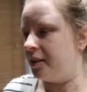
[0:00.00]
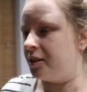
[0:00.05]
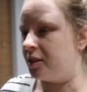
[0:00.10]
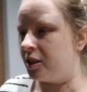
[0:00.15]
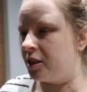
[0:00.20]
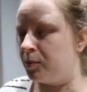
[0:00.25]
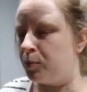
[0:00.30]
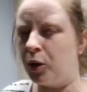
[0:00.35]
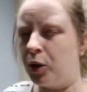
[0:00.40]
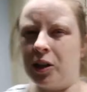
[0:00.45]

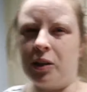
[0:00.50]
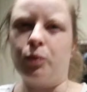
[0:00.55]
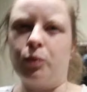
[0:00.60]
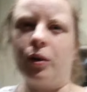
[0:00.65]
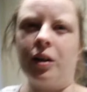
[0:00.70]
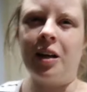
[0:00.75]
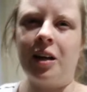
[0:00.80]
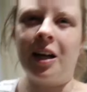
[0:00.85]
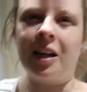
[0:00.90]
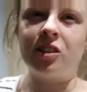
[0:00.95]
to the point
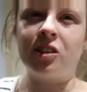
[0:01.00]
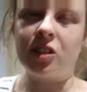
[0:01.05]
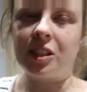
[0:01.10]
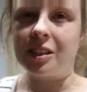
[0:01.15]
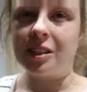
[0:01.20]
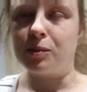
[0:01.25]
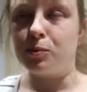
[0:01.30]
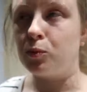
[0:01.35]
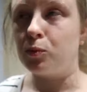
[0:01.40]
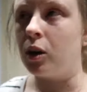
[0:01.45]
where I
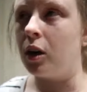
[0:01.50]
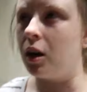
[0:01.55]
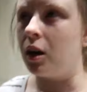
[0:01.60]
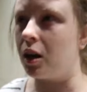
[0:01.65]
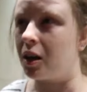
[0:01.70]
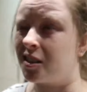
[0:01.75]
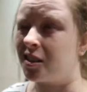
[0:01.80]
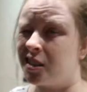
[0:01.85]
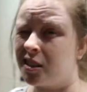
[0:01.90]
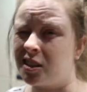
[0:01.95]
actually
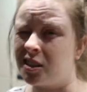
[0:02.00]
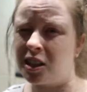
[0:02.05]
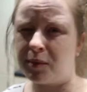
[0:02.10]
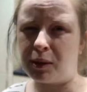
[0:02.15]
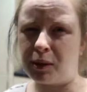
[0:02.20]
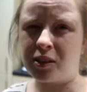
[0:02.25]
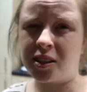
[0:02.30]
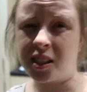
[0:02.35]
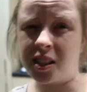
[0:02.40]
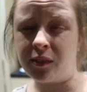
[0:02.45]
worked until
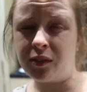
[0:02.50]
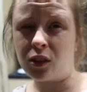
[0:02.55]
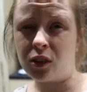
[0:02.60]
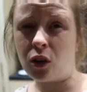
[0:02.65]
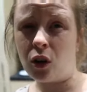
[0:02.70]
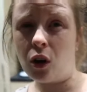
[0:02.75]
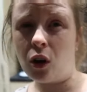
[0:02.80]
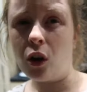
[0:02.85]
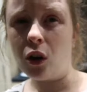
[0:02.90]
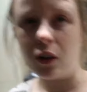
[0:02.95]
about
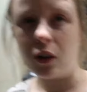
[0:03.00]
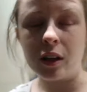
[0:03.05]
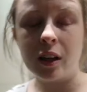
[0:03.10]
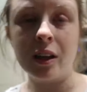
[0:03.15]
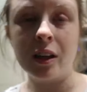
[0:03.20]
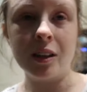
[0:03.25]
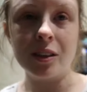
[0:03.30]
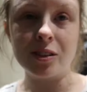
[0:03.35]
7:00.